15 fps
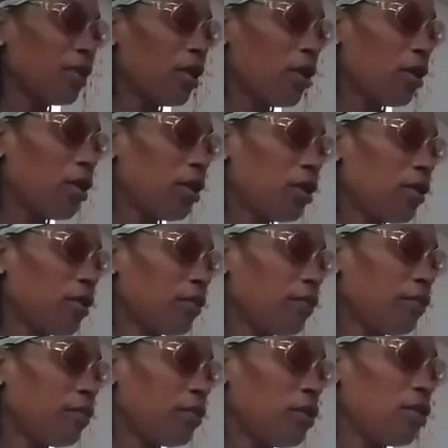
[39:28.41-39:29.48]
love,
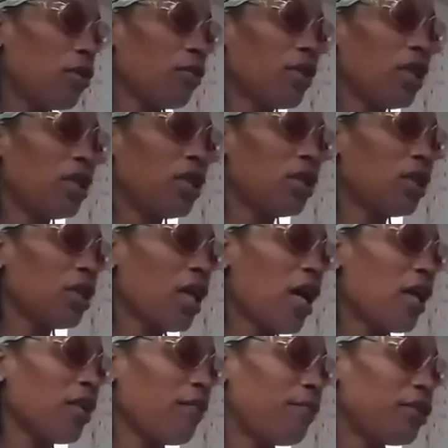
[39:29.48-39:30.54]
you don't get anything
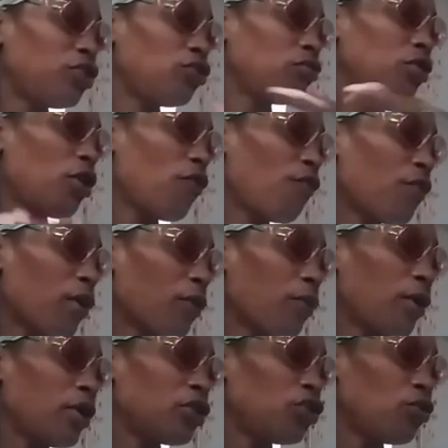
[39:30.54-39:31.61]
out of it, you don't fuck
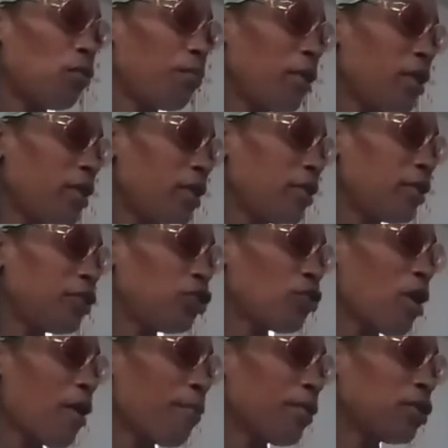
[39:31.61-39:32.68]
with it. You immediately
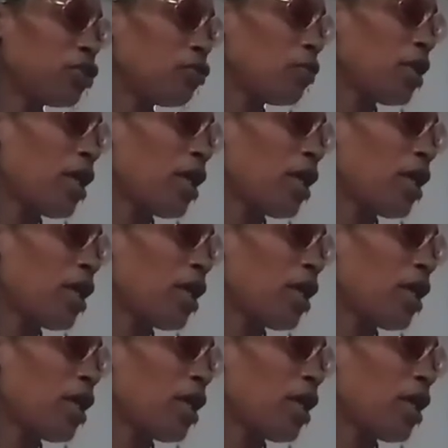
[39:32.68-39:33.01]
drop it, you